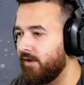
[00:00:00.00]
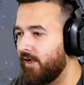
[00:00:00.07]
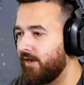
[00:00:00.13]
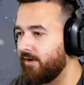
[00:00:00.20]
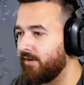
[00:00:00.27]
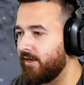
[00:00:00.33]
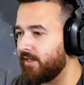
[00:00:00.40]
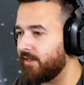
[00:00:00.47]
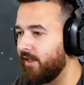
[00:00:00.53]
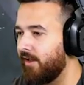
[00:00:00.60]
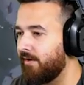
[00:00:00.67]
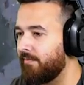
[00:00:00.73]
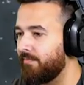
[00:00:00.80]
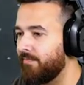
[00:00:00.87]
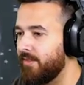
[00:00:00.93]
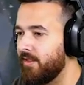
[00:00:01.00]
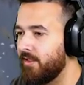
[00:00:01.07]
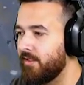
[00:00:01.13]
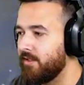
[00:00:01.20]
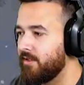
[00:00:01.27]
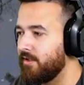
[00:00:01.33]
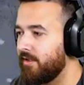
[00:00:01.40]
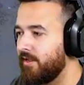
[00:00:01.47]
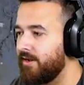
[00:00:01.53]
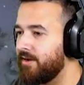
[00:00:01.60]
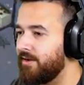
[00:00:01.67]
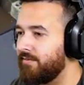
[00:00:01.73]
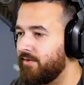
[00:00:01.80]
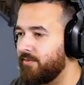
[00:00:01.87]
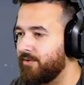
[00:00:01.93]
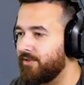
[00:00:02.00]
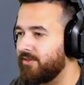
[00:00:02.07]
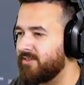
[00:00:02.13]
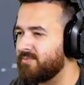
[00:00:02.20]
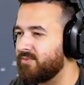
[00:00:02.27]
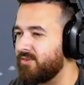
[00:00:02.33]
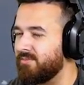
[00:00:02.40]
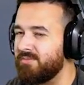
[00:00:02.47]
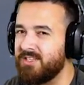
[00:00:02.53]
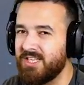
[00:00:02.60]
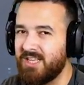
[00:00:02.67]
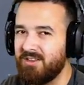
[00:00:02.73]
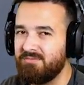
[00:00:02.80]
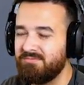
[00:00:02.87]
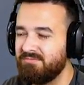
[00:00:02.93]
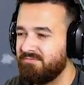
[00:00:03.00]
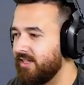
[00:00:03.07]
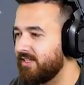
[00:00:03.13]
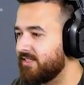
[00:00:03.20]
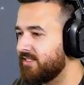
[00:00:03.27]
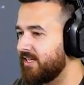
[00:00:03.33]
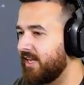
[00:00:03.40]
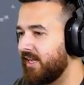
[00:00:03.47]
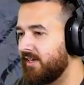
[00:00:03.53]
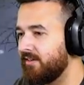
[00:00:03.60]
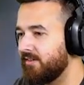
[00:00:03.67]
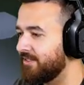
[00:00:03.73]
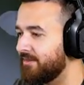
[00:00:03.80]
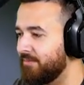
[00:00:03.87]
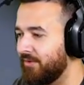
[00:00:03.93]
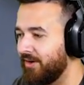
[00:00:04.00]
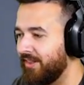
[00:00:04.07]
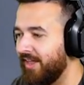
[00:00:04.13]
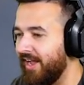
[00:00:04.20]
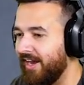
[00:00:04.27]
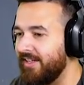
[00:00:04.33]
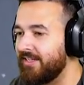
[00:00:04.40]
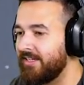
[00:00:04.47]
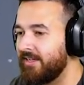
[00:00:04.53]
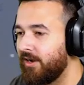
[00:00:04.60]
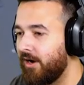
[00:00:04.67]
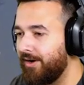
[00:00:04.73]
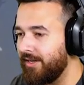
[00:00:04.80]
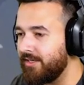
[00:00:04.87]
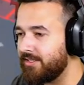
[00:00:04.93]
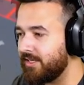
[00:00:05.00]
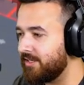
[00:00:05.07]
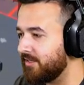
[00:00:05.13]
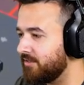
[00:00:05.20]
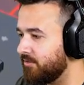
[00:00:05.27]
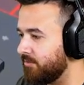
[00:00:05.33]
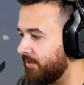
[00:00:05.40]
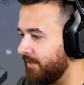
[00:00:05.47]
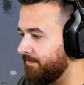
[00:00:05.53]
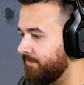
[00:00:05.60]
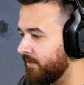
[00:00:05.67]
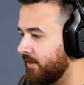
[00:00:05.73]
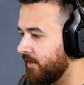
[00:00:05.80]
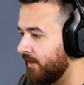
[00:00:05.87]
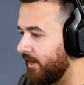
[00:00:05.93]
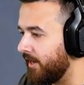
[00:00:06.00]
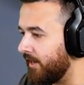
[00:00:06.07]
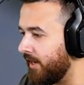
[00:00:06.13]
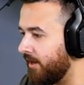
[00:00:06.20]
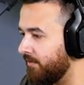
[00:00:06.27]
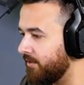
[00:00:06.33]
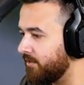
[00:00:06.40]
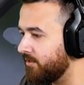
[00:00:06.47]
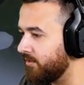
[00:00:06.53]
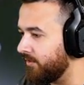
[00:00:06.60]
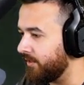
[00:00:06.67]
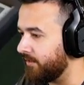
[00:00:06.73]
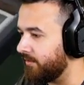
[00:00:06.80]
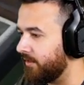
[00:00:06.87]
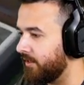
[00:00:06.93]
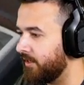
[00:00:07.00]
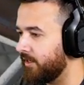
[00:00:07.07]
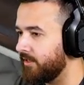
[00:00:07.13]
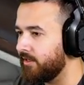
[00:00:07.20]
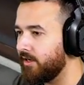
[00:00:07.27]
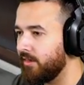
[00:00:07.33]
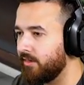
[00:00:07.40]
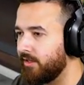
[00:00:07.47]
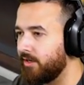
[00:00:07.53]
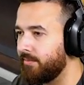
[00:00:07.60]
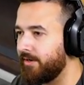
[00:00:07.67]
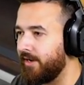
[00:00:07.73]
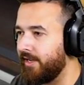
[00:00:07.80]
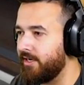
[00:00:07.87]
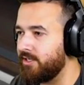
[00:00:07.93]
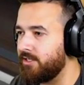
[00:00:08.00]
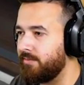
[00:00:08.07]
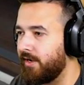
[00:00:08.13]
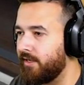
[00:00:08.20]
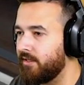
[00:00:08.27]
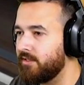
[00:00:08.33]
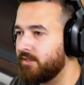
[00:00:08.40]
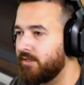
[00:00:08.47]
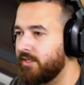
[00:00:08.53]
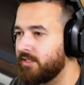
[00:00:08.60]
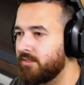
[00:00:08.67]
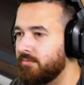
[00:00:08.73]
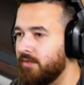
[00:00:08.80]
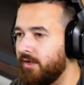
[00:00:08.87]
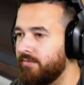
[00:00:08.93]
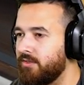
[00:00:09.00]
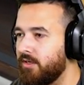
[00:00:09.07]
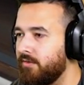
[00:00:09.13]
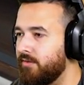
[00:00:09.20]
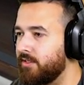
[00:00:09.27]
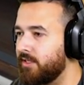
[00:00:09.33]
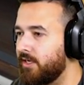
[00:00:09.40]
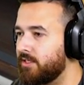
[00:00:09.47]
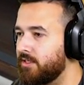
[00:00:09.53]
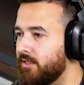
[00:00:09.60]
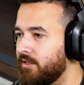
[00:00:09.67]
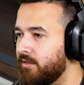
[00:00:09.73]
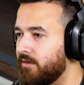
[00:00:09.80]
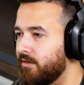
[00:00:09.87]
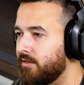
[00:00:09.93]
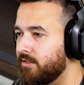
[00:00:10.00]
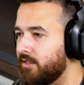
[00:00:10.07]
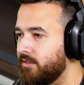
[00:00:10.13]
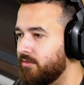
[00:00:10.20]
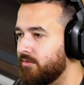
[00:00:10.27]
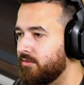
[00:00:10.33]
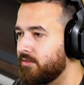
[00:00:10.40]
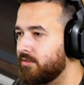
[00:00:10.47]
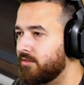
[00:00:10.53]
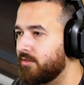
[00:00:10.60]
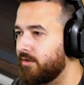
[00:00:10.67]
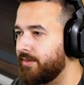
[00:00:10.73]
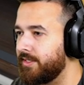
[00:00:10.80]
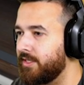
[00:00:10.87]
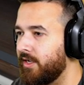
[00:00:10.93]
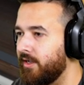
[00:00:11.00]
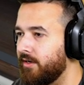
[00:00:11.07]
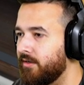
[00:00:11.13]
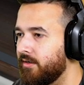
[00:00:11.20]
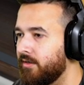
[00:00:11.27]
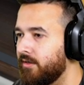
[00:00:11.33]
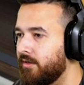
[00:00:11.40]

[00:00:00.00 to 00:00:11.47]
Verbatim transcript: I don't like that. I don't know if I want to use brooms now. That's sad. What's the point of that? All right, let's take this with me. Hey, how are you doing? Uh, you got a little bit of energy back. Let's go get some leftovers. Actually, is that yours? Go eat that.